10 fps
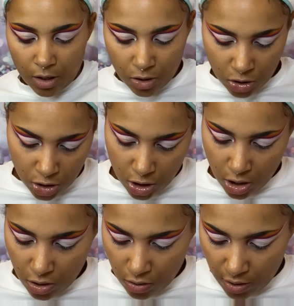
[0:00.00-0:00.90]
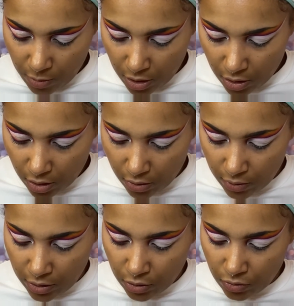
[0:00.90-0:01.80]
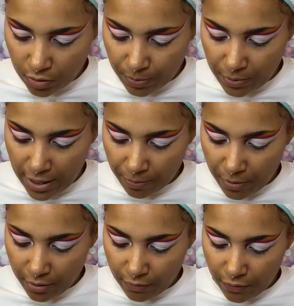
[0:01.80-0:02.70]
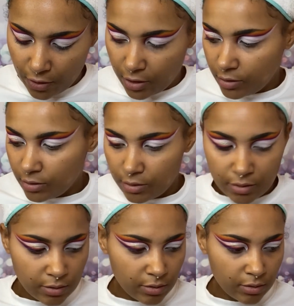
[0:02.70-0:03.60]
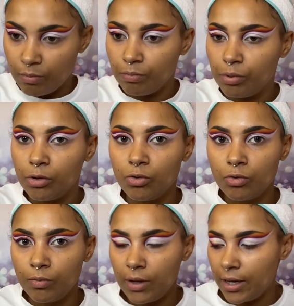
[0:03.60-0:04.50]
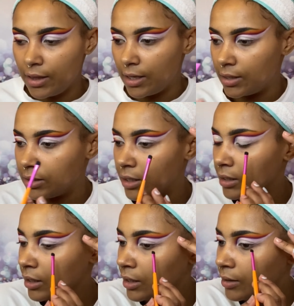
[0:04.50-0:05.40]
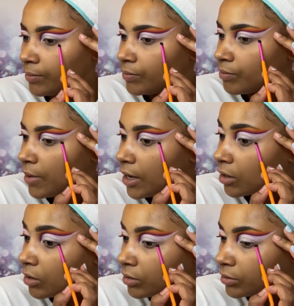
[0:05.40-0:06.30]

So I'm gonna go and use Blackberry first, Bloom, and then Mango.